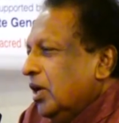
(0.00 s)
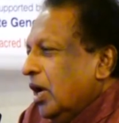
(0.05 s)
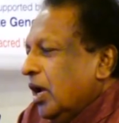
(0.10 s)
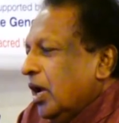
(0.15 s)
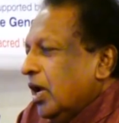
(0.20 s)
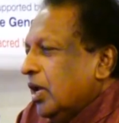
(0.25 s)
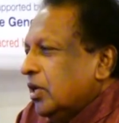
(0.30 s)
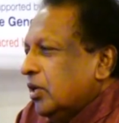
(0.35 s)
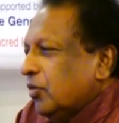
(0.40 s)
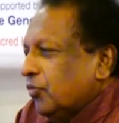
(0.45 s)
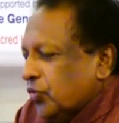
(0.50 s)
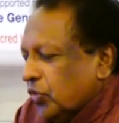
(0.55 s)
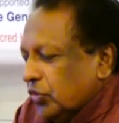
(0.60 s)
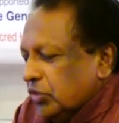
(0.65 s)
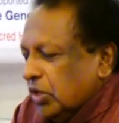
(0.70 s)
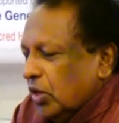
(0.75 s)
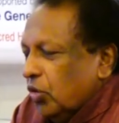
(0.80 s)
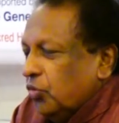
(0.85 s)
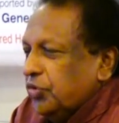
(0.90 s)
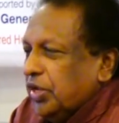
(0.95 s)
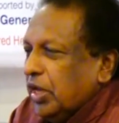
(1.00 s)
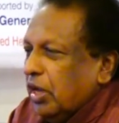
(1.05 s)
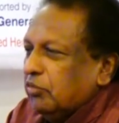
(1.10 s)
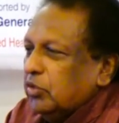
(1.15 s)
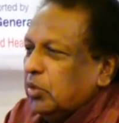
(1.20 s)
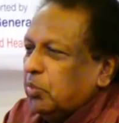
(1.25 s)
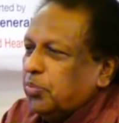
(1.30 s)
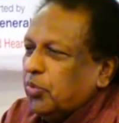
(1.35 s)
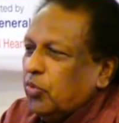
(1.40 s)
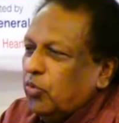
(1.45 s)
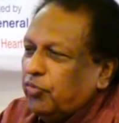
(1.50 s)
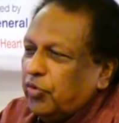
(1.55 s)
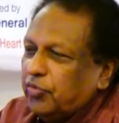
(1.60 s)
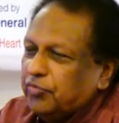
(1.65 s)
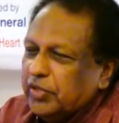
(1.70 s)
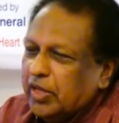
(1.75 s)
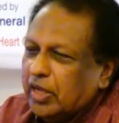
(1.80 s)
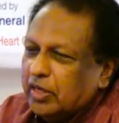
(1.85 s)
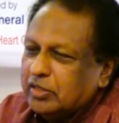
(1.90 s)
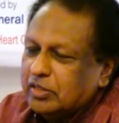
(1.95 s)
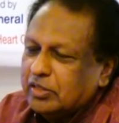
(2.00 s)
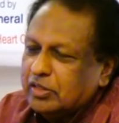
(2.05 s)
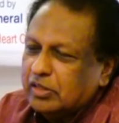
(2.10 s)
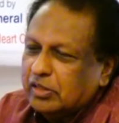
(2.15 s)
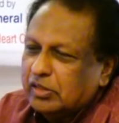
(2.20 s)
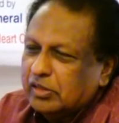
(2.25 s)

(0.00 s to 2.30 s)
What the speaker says: And of course now we have the proof of that